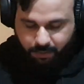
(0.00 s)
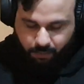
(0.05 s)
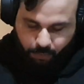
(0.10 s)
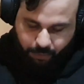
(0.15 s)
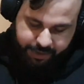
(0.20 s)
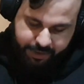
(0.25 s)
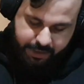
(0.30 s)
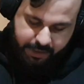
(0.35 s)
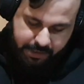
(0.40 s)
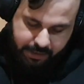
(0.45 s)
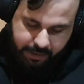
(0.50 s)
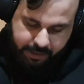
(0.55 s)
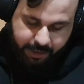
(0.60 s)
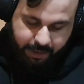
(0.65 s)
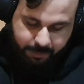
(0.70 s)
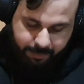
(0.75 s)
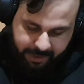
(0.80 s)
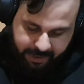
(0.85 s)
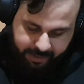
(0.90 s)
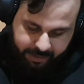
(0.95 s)
which is a
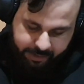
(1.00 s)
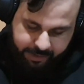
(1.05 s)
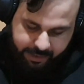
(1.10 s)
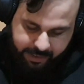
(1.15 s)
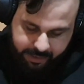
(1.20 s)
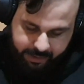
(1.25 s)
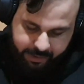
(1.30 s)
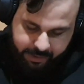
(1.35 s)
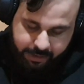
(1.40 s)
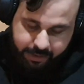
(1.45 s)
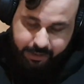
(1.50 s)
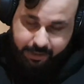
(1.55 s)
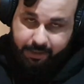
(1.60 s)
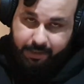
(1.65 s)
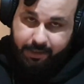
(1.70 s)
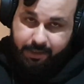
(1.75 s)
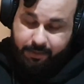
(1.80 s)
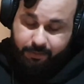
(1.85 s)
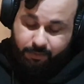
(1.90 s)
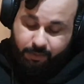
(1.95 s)
little better than
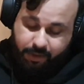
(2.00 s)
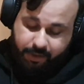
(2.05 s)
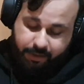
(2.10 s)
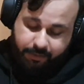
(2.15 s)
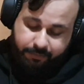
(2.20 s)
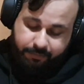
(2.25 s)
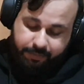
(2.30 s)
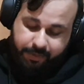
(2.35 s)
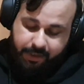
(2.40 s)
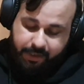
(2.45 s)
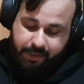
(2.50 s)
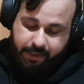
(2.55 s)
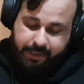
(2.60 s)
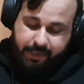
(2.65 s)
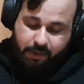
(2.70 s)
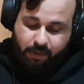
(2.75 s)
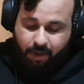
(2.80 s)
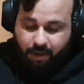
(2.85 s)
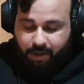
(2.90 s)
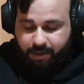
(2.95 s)
what we
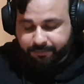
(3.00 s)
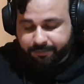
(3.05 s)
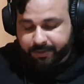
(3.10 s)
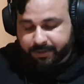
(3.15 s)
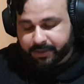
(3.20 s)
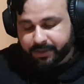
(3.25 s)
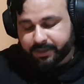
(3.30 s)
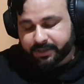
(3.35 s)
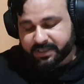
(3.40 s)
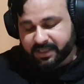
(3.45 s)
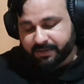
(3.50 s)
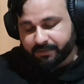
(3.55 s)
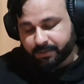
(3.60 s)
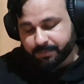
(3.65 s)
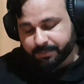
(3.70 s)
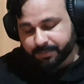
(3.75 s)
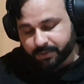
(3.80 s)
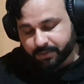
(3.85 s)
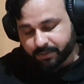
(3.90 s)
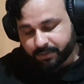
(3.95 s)
got with the 7
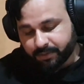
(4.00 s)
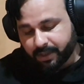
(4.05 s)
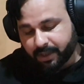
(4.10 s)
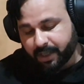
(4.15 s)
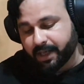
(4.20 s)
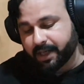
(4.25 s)
Pro,